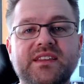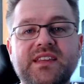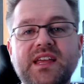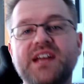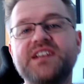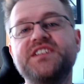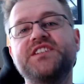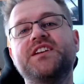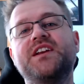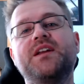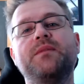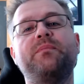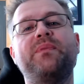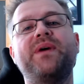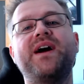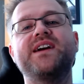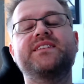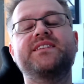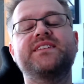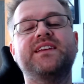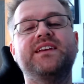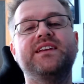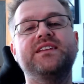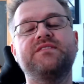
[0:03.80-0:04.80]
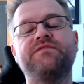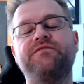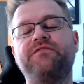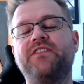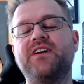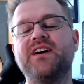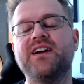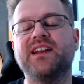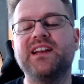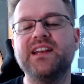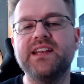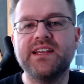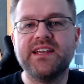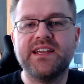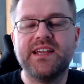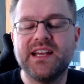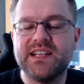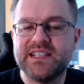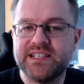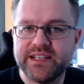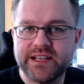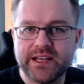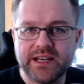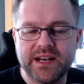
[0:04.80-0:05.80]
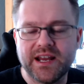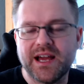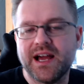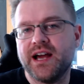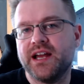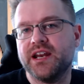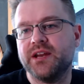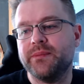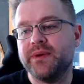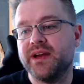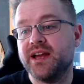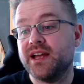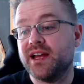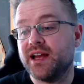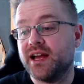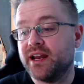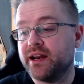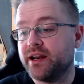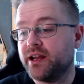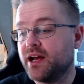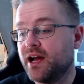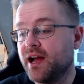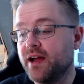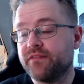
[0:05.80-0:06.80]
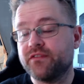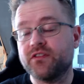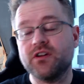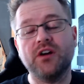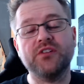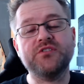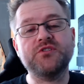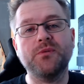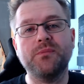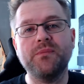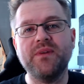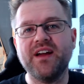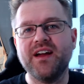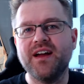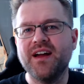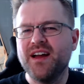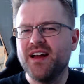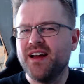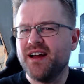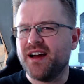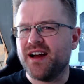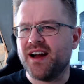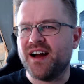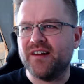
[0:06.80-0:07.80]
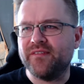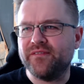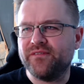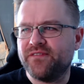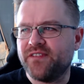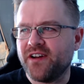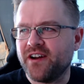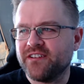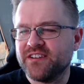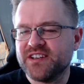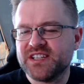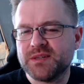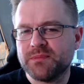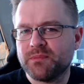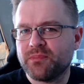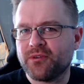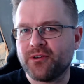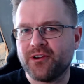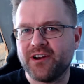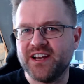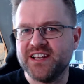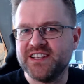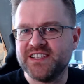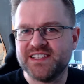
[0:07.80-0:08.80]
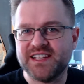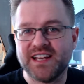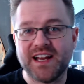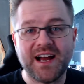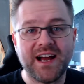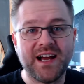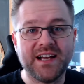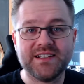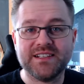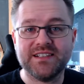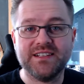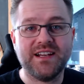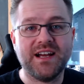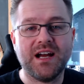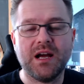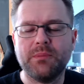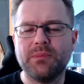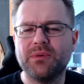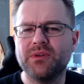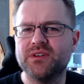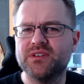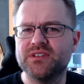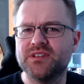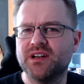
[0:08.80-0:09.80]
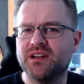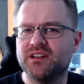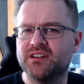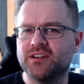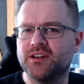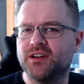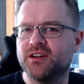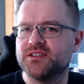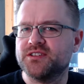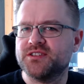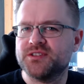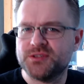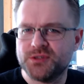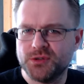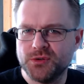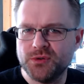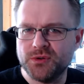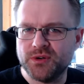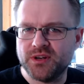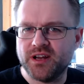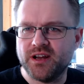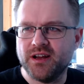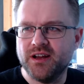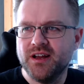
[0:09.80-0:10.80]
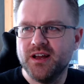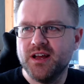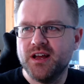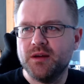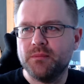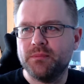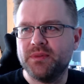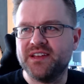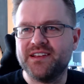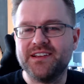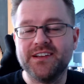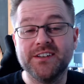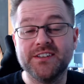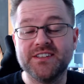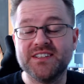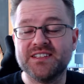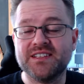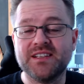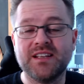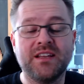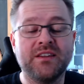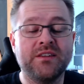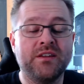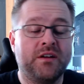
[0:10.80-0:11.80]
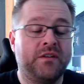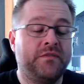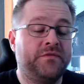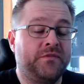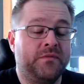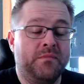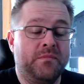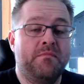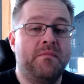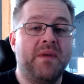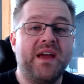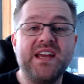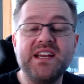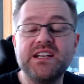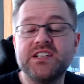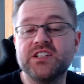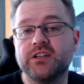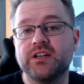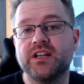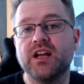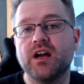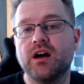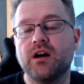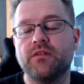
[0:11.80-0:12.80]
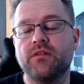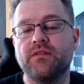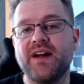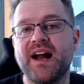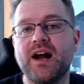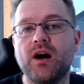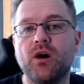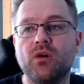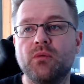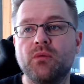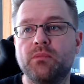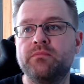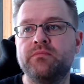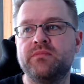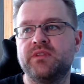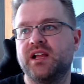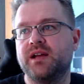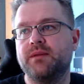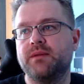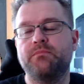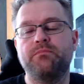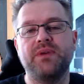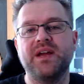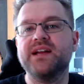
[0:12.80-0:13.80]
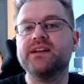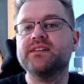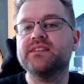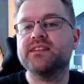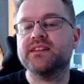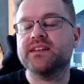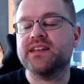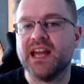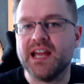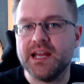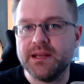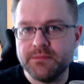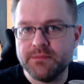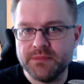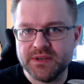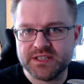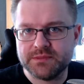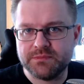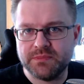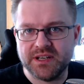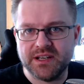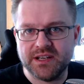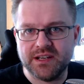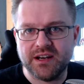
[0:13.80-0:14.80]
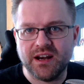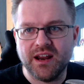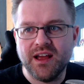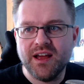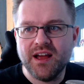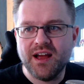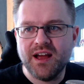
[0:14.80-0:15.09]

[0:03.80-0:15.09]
Genshin Impact is finally getting an anime, and I've got to admit, I'm very surprised it hasn't happened a lot sooner because of the majorly of how like big the game has been.